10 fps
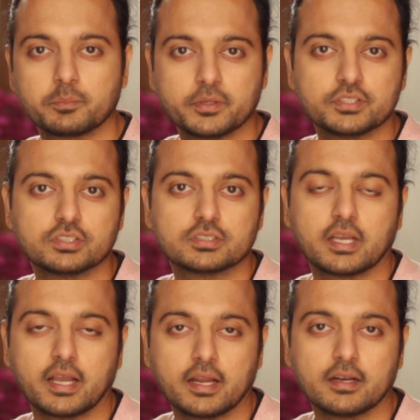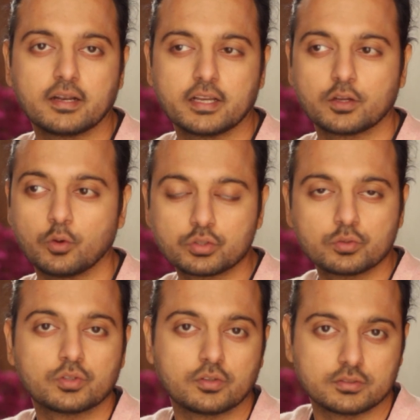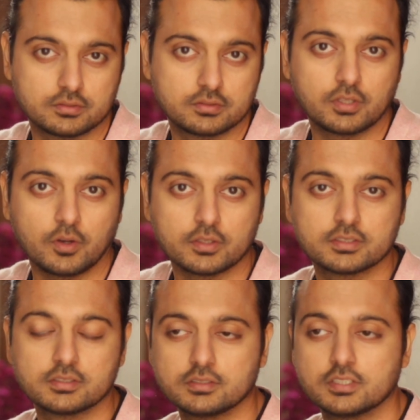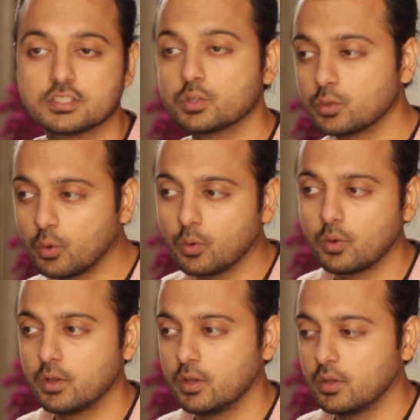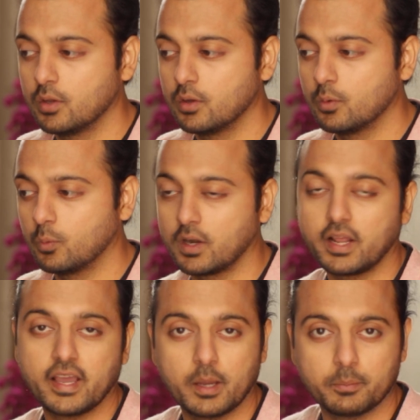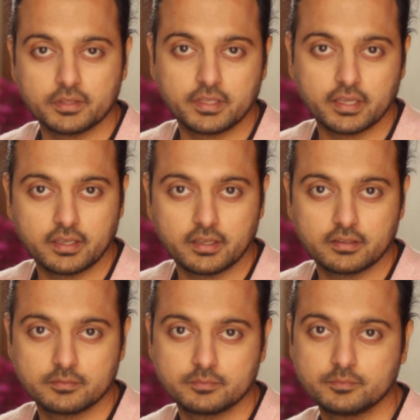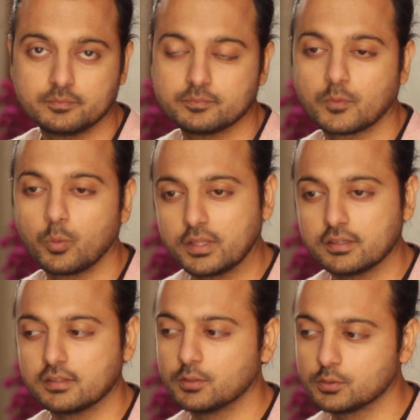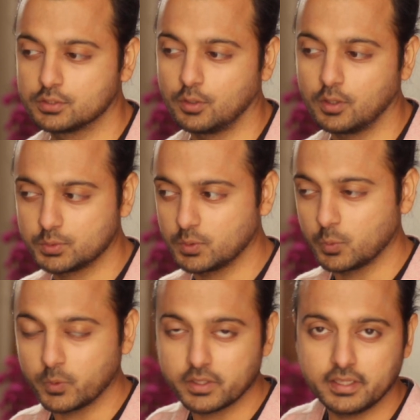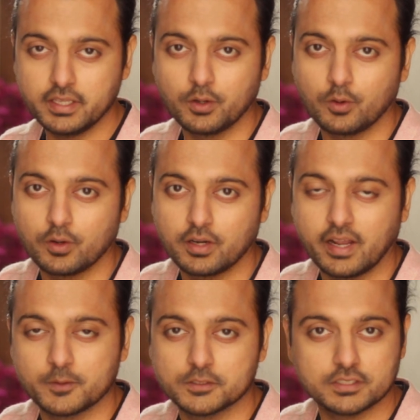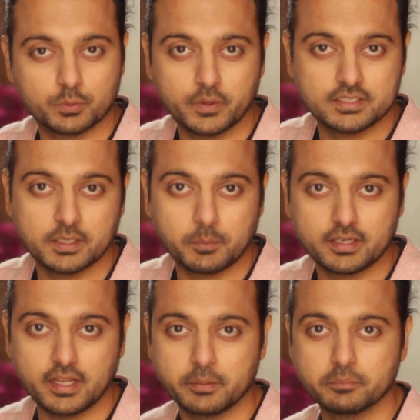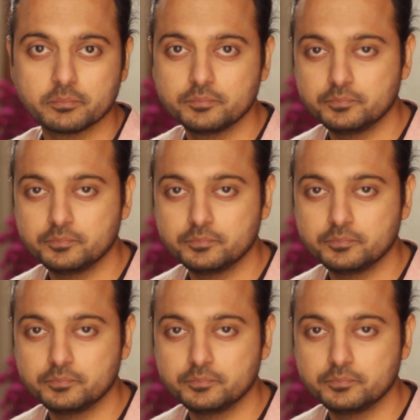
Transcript: the pages and I go through those thoughts just to know what I have been thinking, whether those thoughts were worthy or I was just wasting my time.